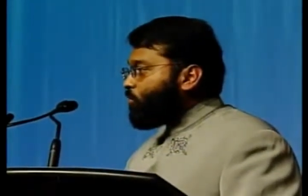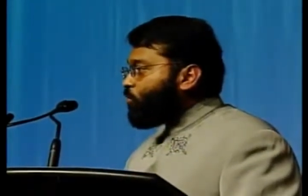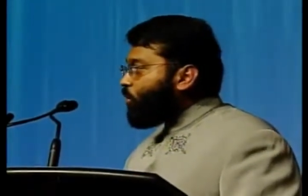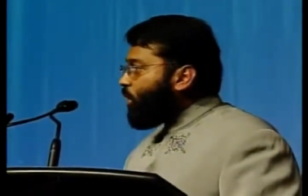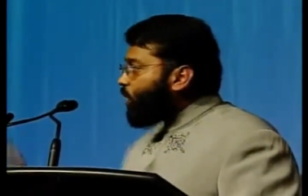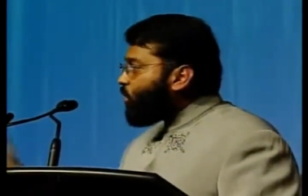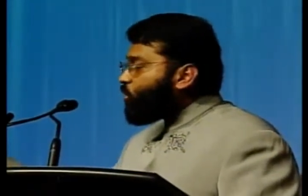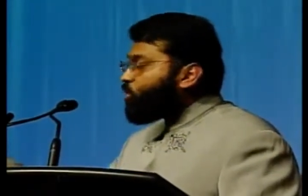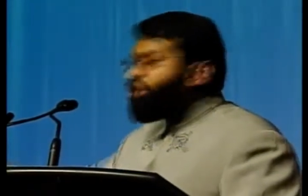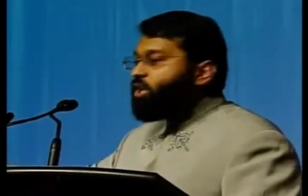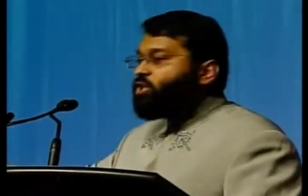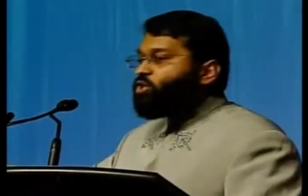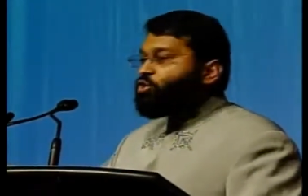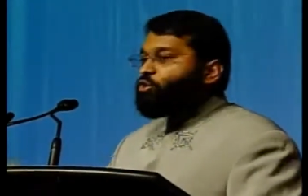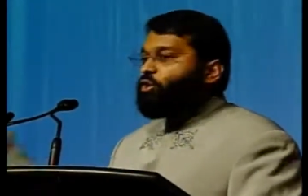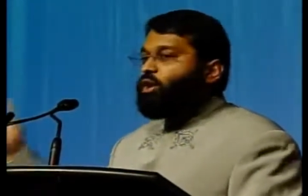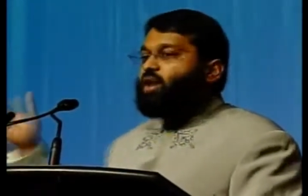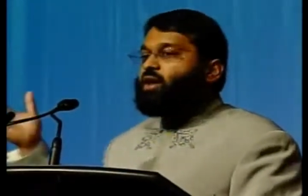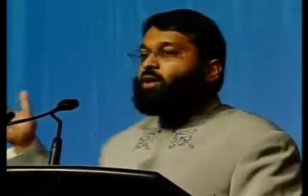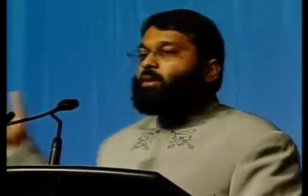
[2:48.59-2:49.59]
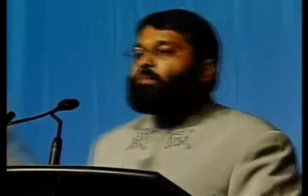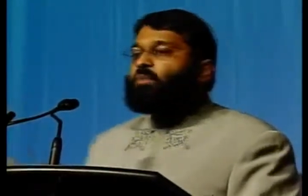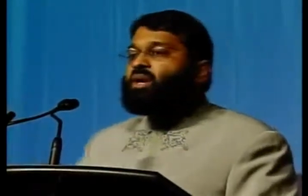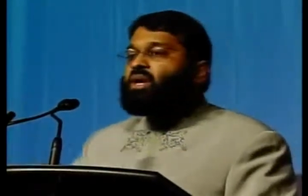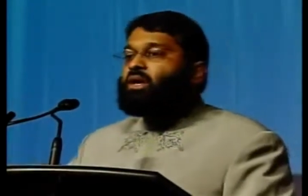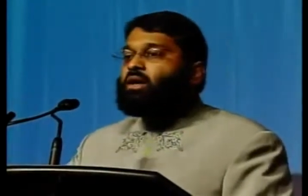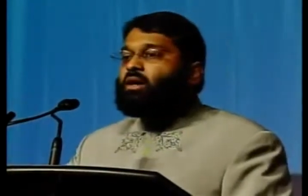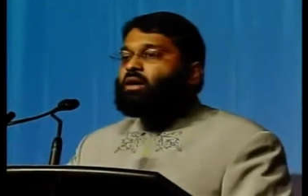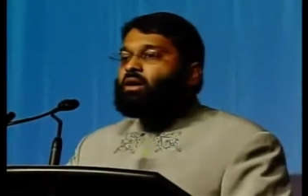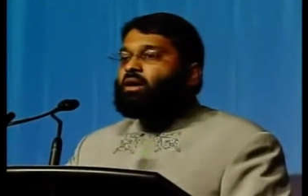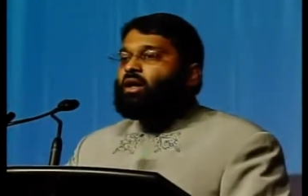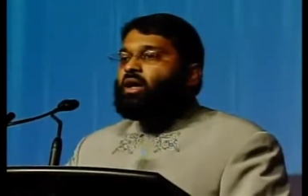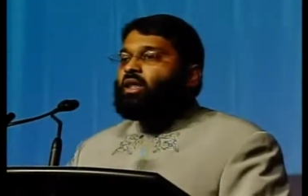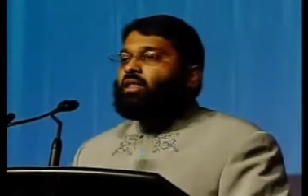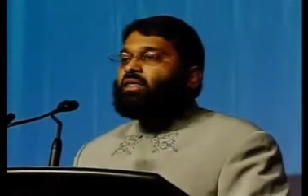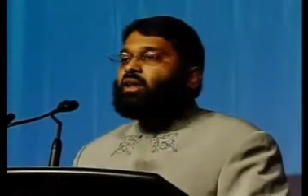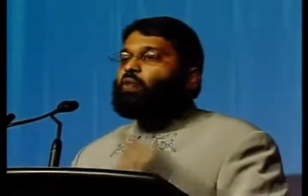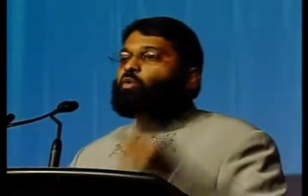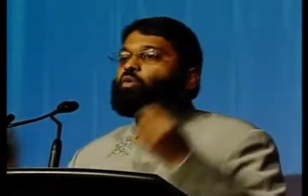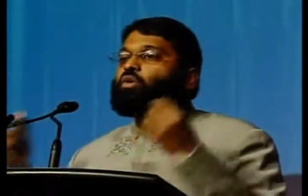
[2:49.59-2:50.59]
To a creature and a being
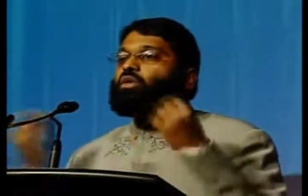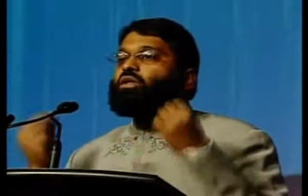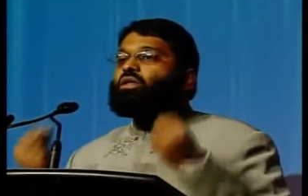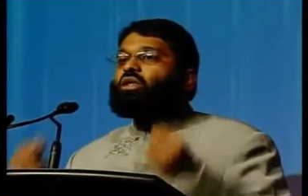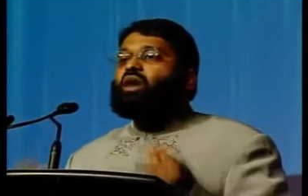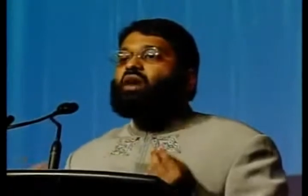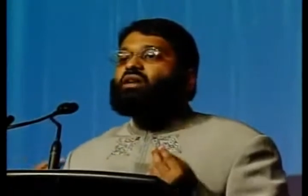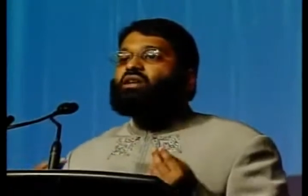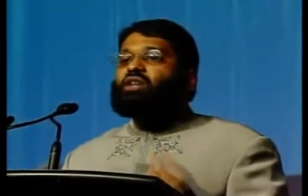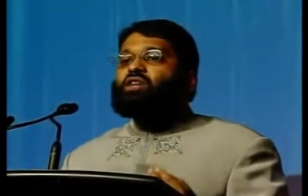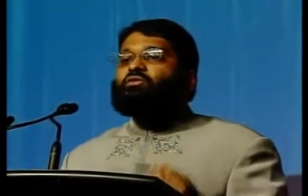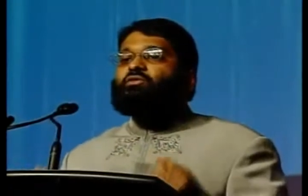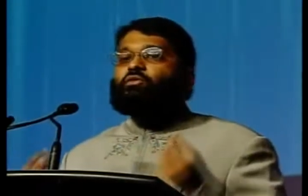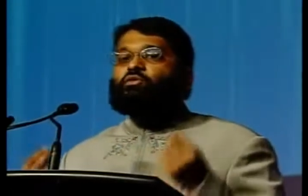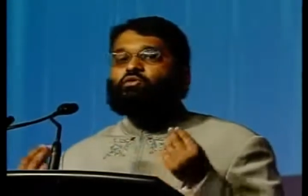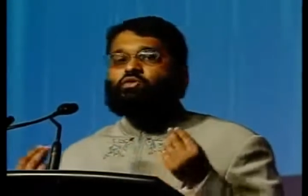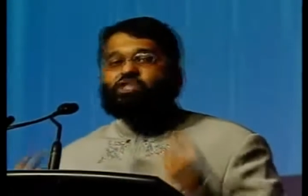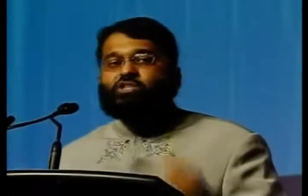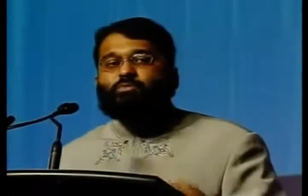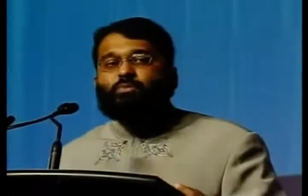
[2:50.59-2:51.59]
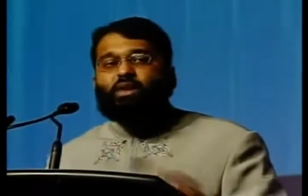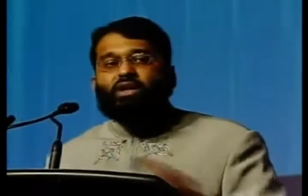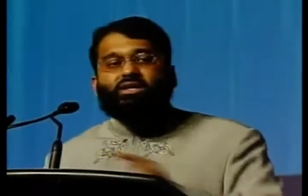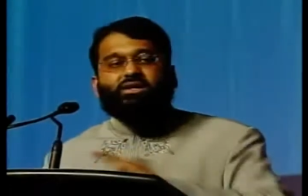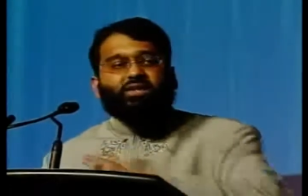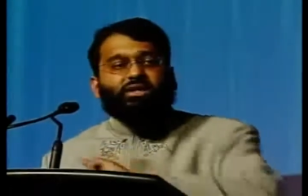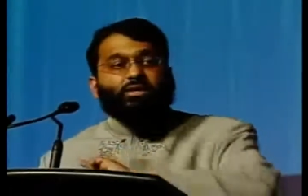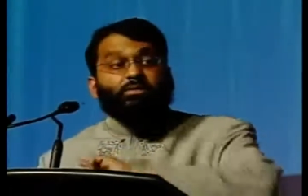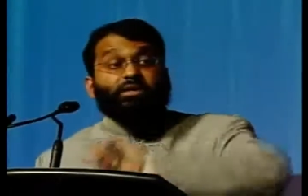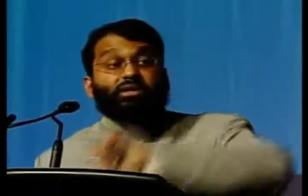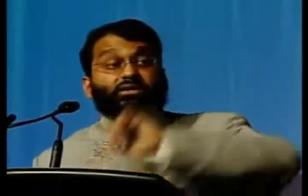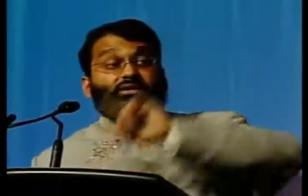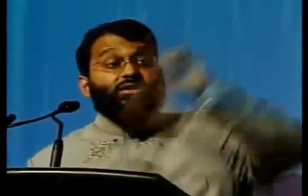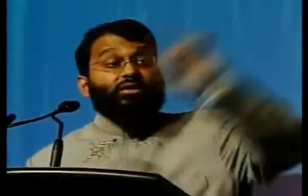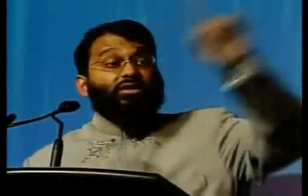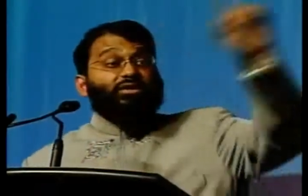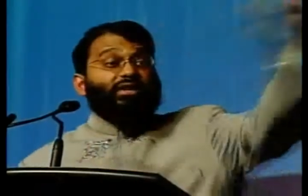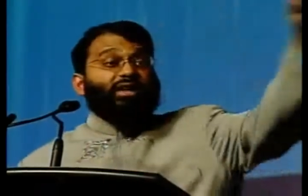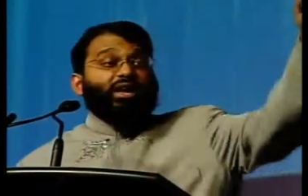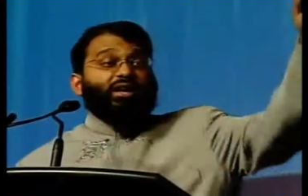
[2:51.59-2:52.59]
that will not even respond to him
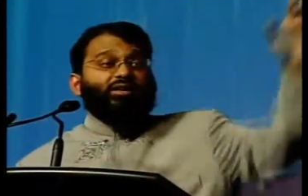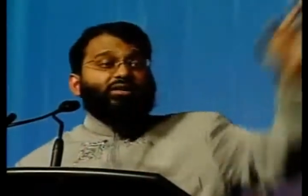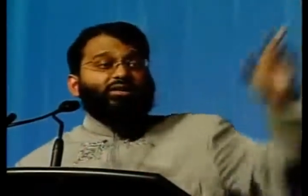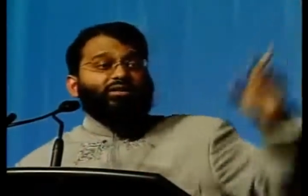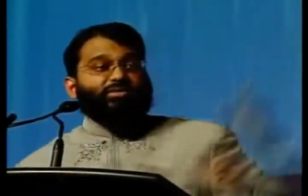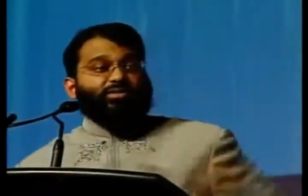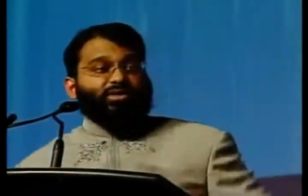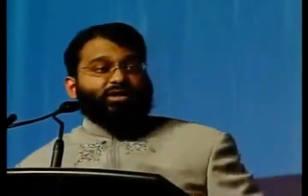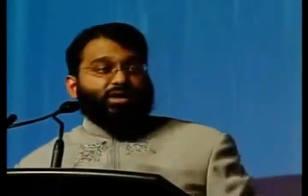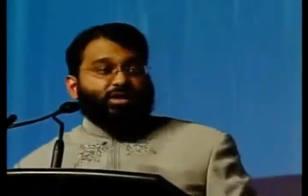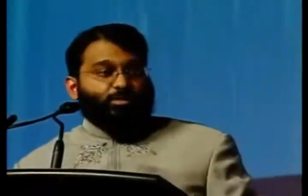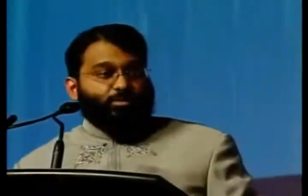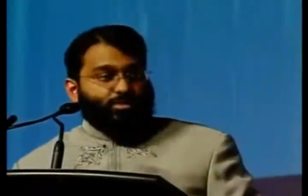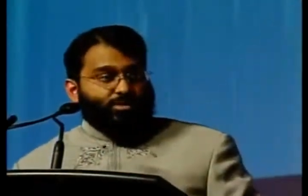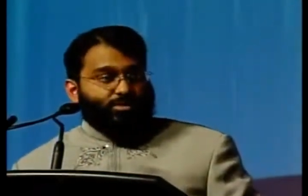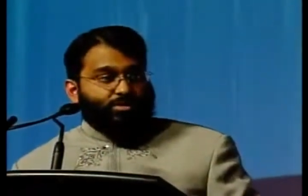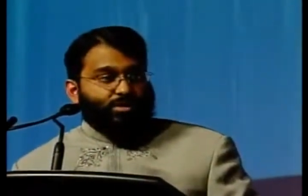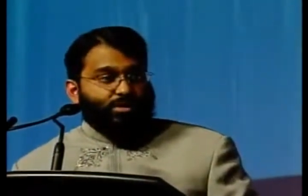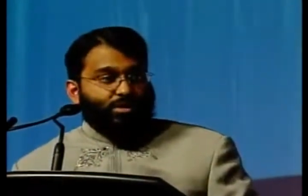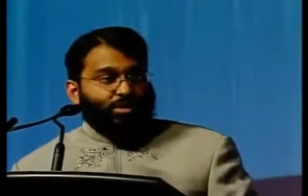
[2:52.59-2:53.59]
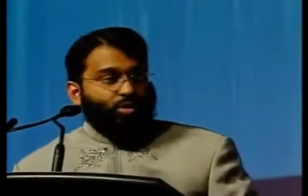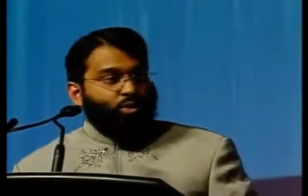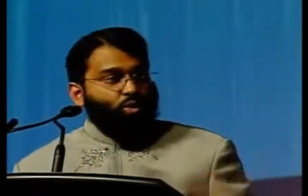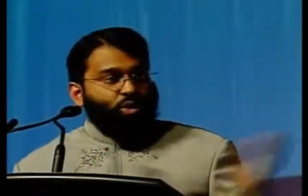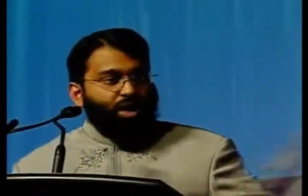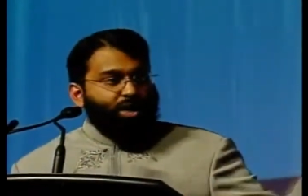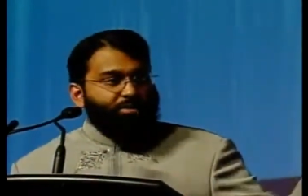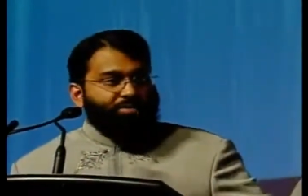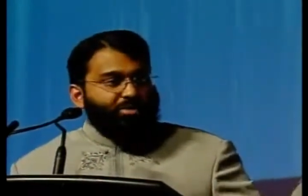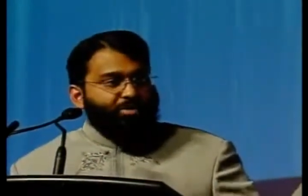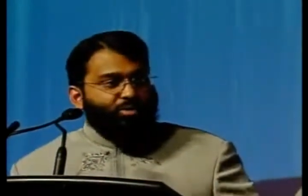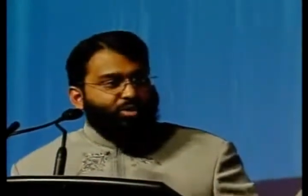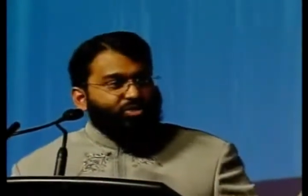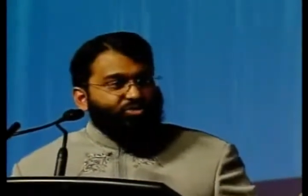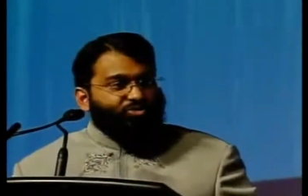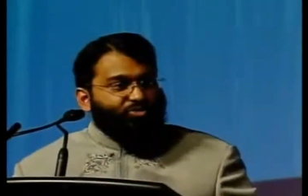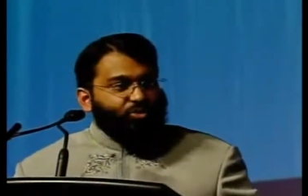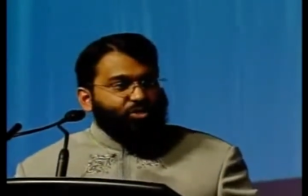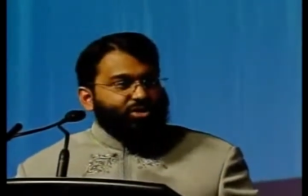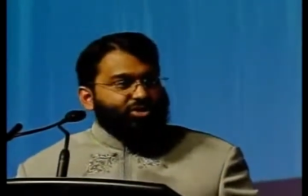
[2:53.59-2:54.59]
until the end of times. Who can be
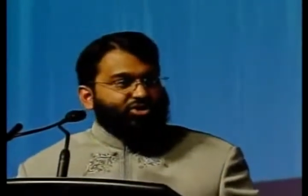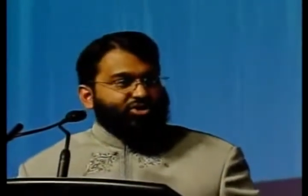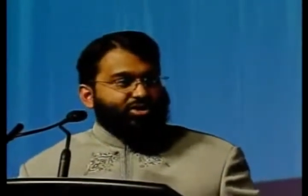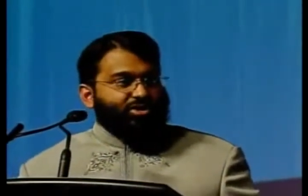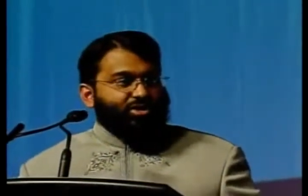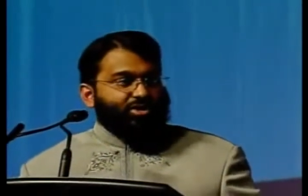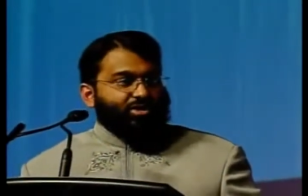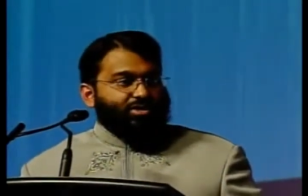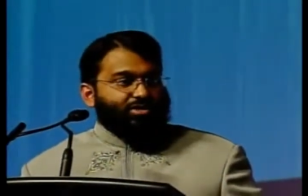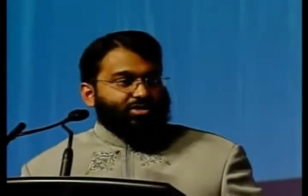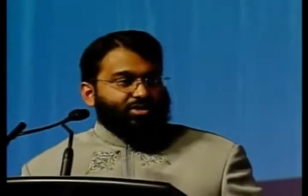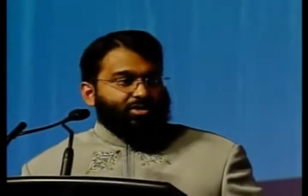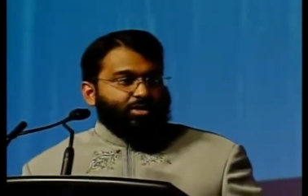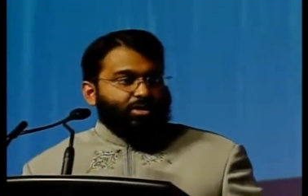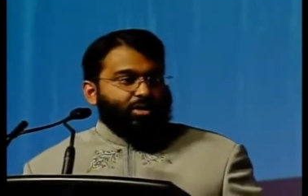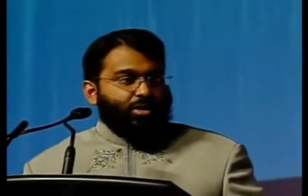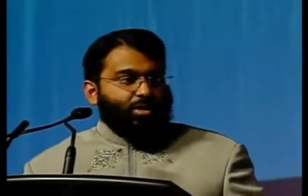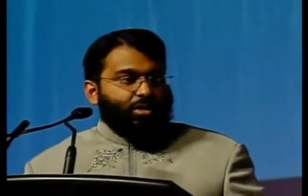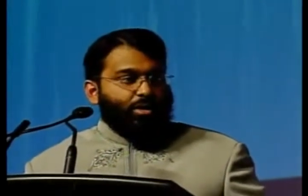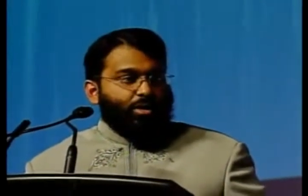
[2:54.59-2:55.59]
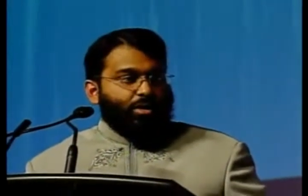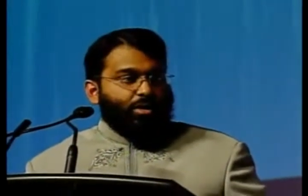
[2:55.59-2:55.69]
more foolish than this?